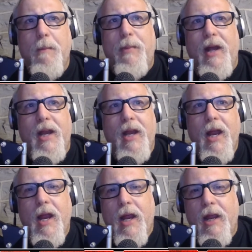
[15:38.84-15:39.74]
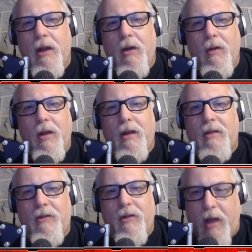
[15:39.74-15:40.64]
but you know,
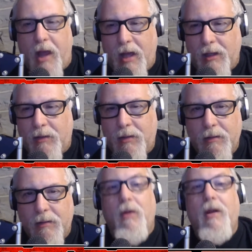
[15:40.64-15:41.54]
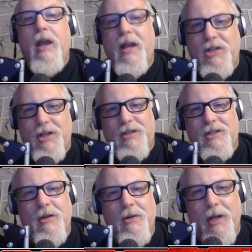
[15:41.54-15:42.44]
it's just, hello. Oh, it's just
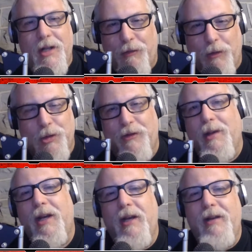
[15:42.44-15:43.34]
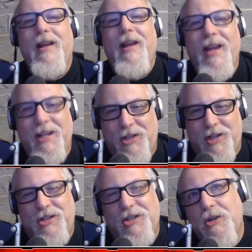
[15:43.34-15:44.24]
so, you froze for a minute. It's
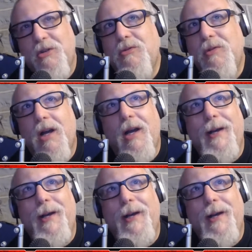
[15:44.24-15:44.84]
just so,